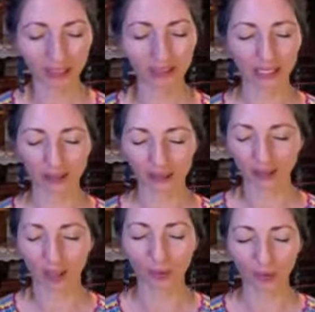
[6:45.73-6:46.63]
sense
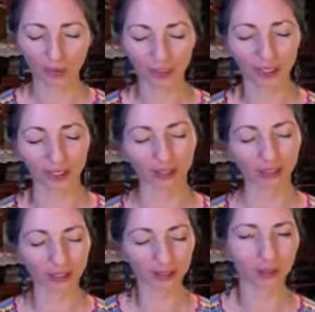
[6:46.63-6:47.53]
how you sit,
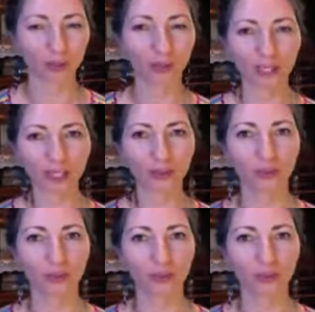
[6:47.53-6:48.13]
sense the contact